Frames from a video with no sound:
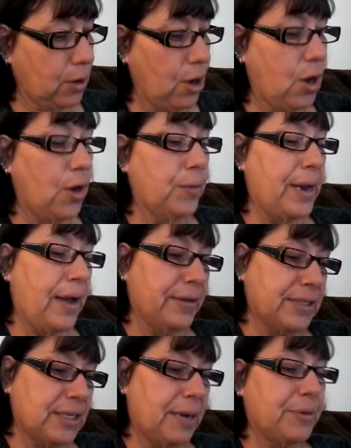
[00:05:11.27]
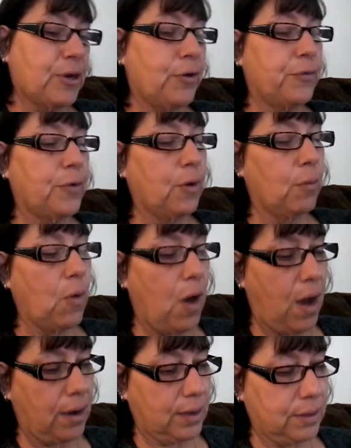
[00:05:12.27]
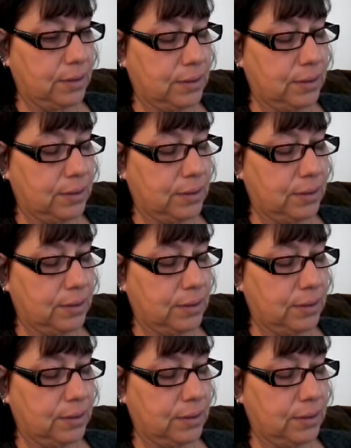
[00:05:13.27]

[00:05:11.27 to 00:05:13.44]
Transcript: Oh, now it's time to go for a walk.